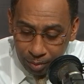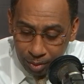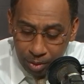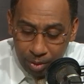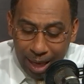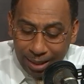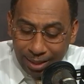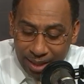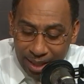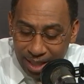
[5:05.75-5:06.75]
You got
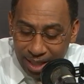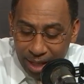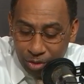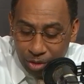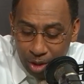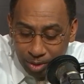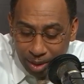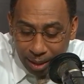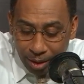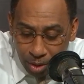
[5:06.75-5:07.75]
this kid Daniel Jones
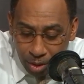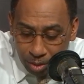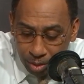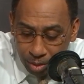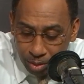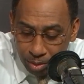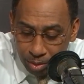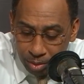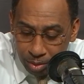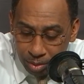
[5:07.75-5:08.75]
out of Duke.
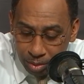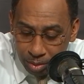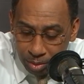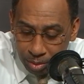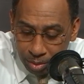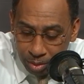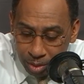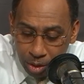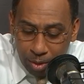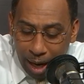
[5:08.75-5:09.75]

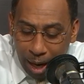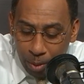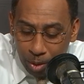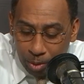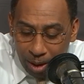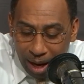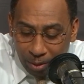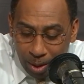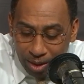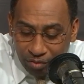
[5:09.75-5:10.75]
You got Will Gray out
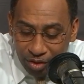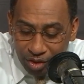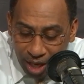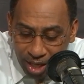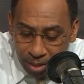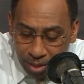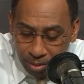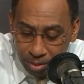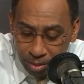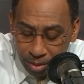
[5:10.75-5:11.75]
of West Virginia.
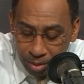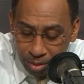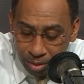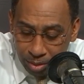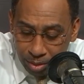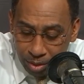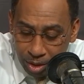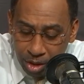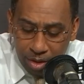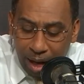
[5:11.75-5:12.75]

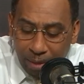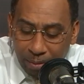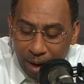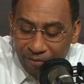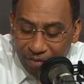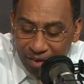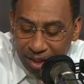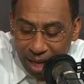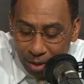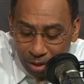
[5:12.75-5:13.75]
You got Ryan
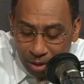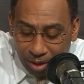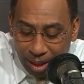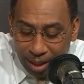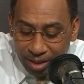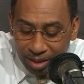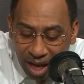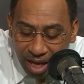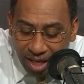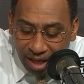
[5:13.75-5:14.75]
Finley out of North Carolina State.